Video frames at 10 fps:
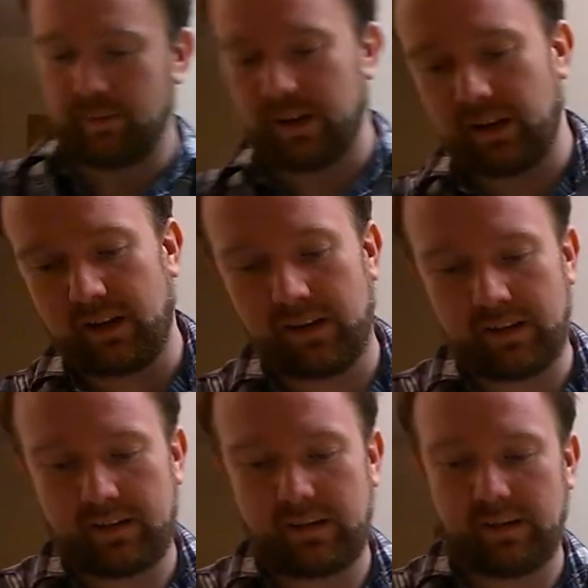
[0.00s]

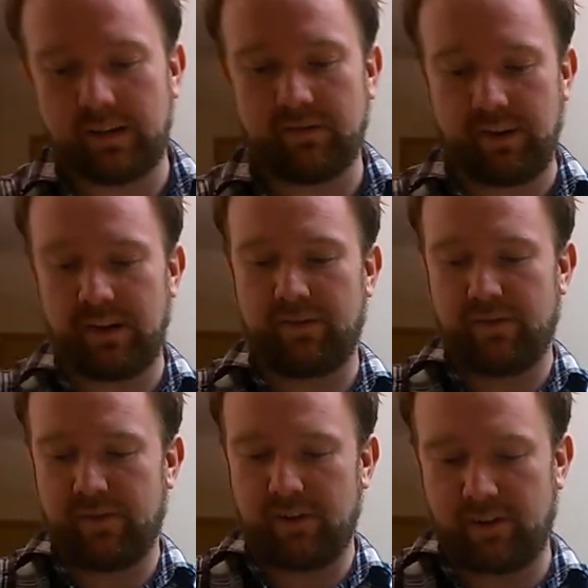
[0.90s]
Because the very
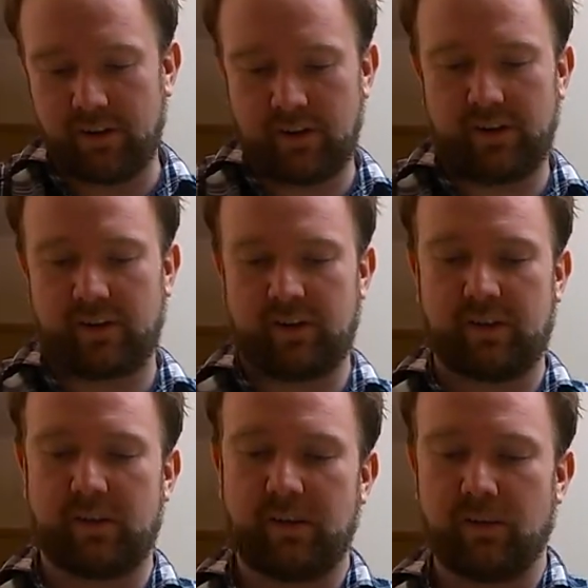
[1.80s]

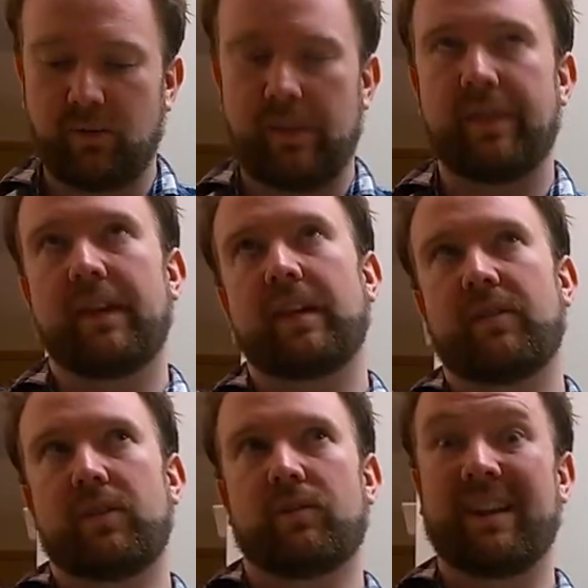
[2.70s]
first one, they give
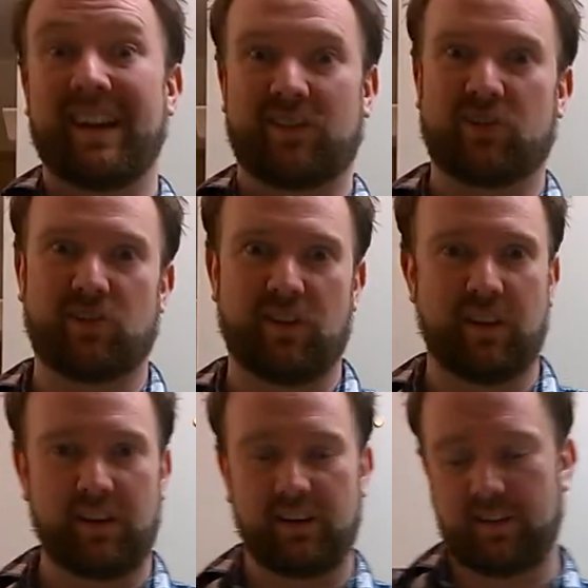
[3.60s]
you extra
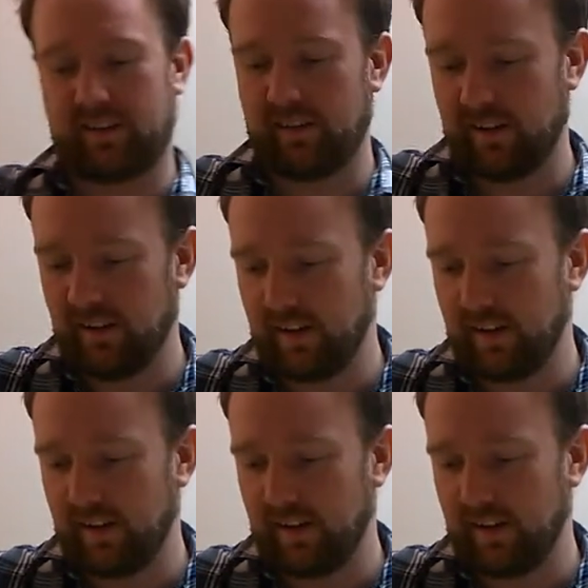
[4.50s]
things.